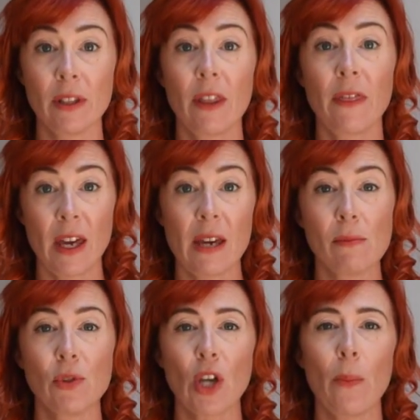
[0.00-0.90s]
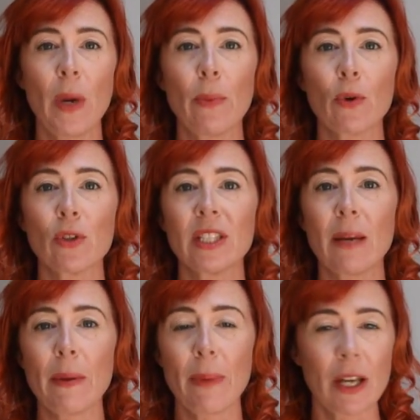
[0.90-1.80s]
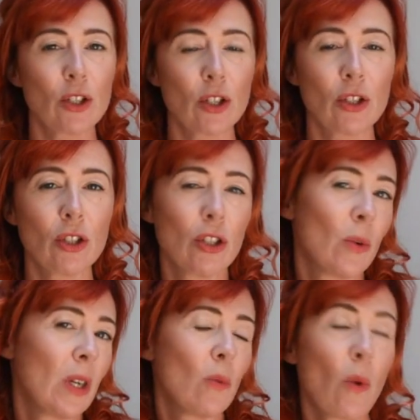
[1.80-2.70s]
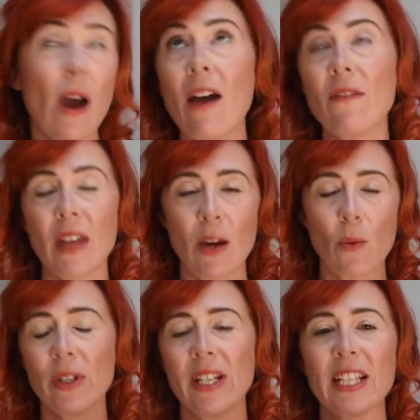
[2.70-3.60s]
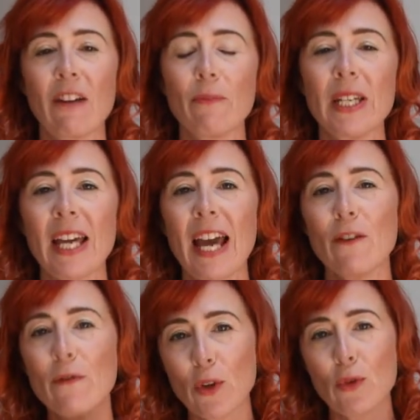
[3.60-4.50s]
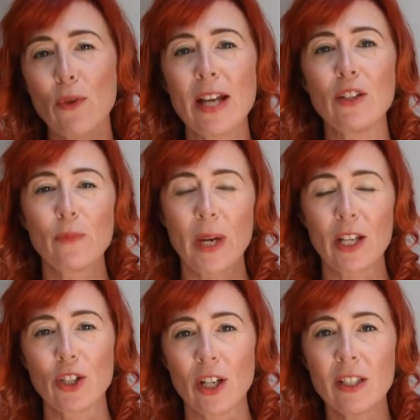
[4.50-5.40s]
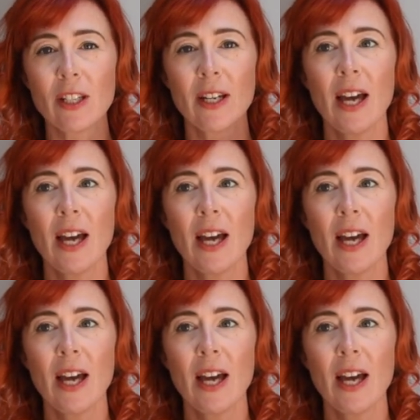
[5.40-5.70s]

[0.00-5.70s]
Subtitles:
the theme, so people could send me pictures to do with whatever they wanted, and I've been getting a full range of pictures.